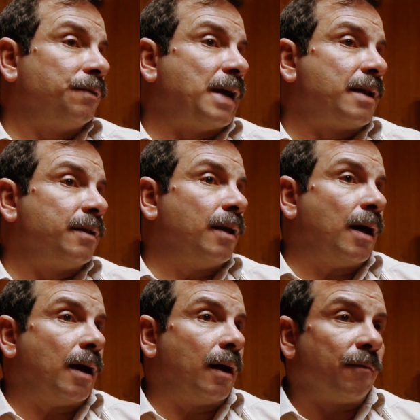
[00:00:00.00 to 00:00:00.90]
that
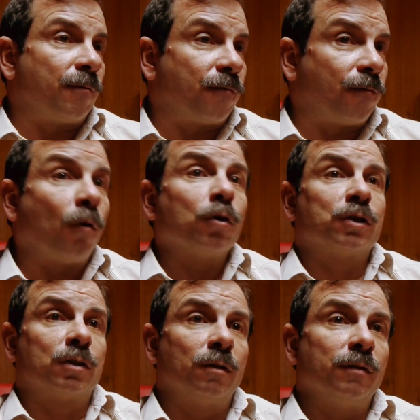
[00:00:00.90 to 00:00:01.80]
uh,
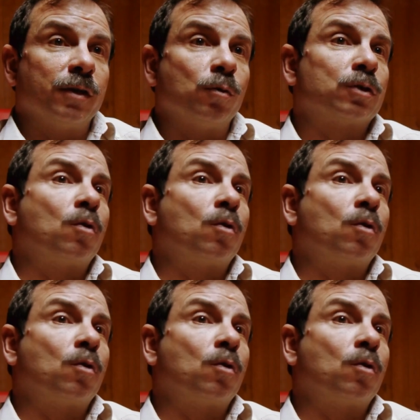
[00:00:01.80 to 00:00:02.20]
forced the U.S.